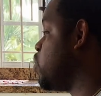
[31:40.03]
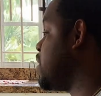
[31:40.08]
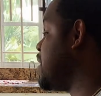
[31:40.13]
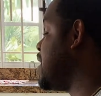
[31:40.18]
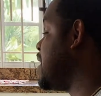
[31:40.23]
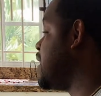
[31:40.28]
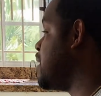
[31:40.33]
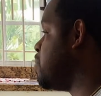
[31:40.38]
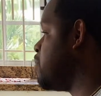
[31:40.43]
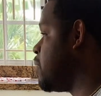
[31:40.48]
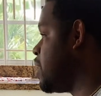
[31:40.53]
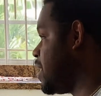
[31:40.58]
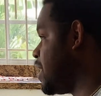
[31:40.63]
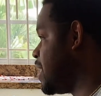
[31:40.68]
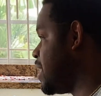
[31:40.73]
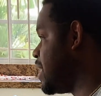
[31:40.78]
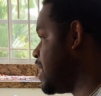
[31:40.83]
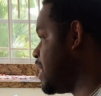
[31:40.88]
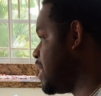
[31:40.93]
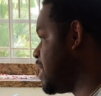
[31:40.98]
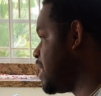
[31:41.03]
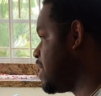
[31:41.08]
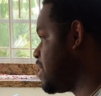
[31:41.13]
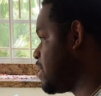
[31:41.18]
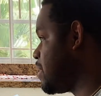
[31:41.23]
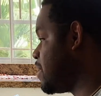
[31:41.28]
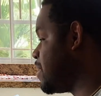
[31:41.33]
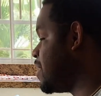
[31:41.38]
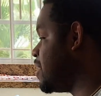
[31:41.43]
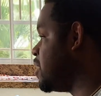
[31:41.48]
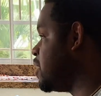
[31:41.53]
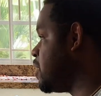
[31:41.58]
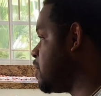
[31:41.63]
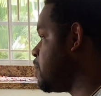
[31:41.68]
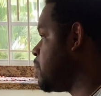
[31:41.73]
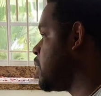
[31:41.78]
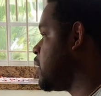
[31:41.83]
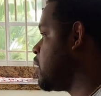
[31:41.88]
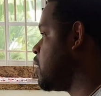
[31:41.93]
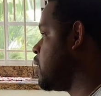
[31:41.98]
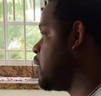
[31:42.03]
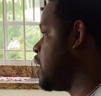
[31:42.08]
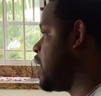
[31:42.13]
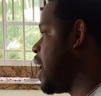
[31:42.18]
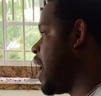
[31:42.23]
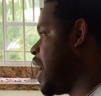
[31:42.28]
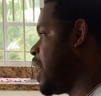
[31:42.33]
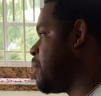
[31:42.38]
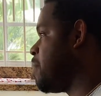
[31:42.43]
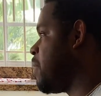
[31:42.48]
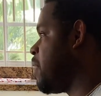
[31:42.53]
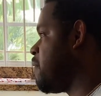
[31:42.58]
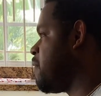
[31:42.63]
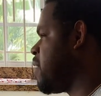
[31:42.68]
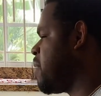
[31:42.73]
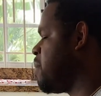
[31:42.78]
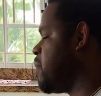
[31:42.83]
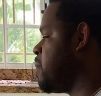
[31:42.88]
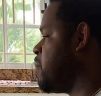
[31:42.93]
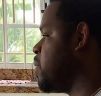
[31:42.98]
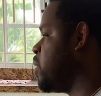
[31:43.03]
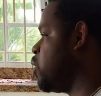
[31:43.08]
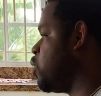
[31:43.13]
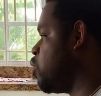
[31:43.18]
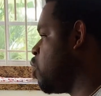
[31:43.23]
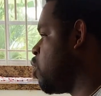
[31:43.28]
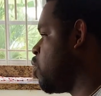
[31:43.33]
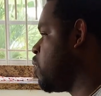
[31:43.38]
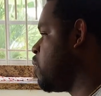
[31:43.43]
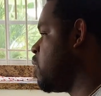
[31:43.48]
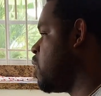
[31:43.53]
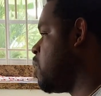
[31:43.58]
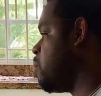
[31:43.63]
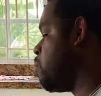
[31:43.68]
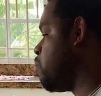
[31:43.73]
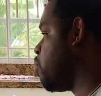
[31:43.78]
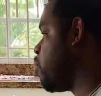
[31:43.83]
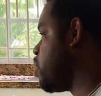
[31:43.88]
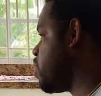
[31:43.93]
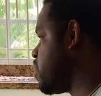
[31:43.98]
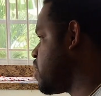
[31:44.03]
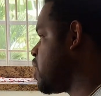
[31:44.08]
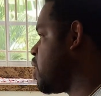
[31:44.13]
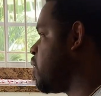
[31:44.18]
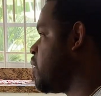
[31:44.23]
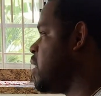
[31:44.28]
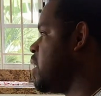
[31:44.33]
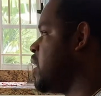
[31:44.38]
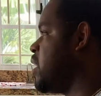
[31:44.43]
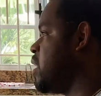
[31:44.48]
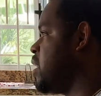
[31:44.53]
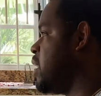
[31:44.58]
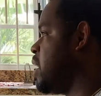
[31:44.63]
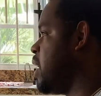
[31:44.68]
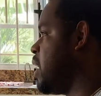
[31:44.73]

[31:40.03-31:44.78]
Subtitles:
deliberately did things to hurt me and my family, but God brought us out the other